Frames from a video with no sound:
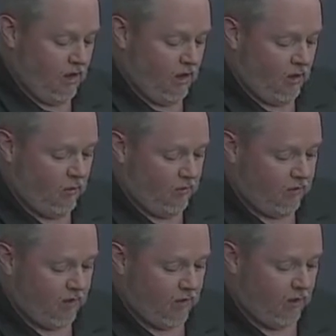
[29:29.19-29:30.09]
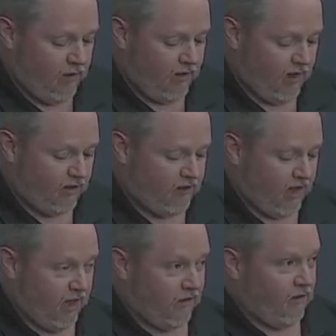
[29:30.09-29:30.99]
Um, I want to thank
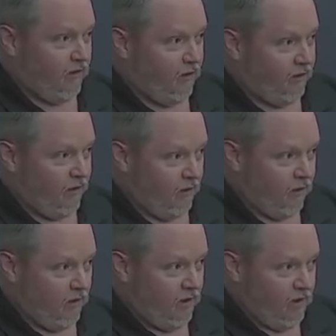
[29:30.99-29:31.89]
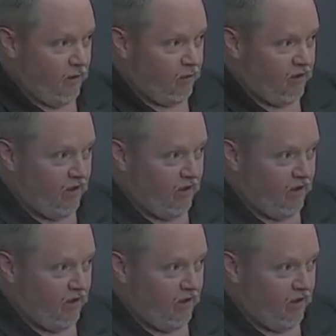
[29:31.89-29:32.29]
Jan also and